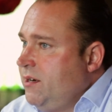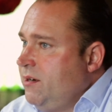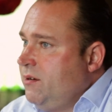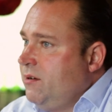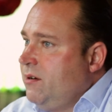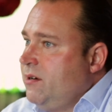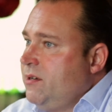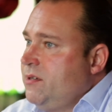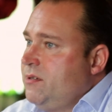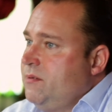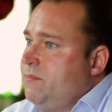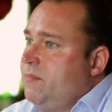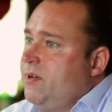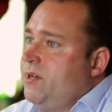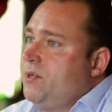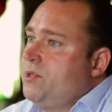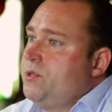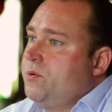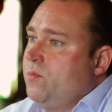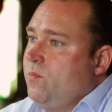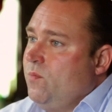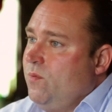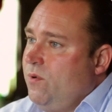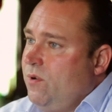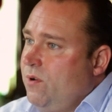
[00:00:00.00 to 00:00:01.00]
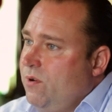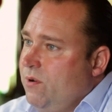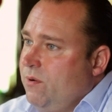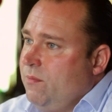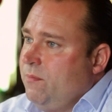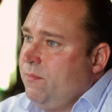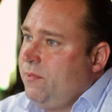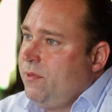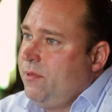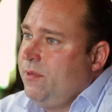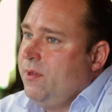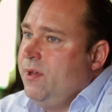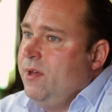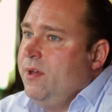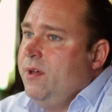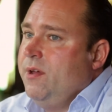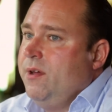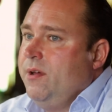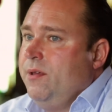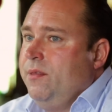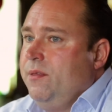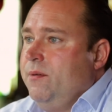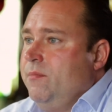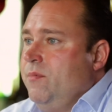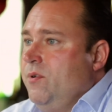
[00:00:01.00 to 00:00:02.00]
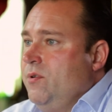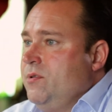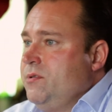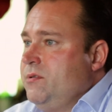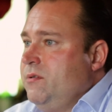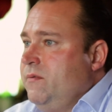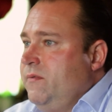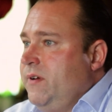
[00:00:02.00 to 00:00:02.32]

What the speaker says: and not as much warmth in the Mosel